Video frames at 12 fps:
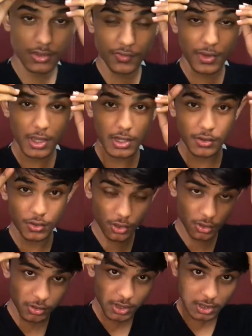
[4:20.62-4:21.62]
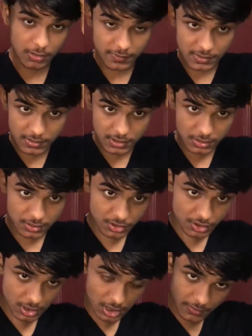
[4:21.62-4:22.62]
you've got a good hold out of this
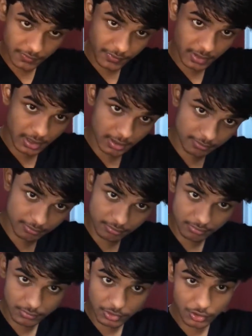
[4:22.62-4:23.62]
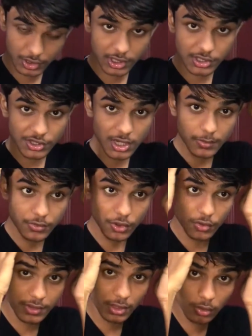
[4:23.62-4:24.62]
stuff, and you can touch it up
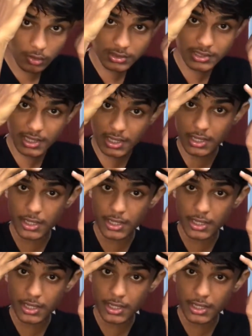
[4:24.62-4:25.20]
throughout the whole day